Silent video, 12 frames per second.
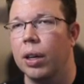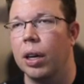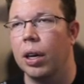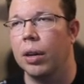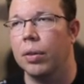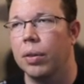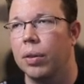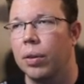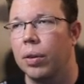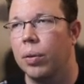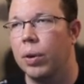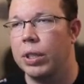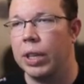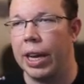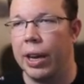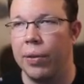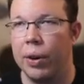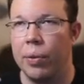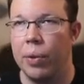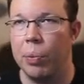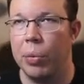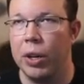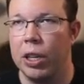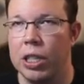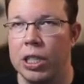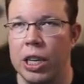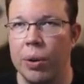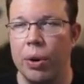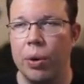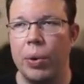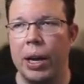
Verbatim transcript: Uh, once again, we're, we're putting zero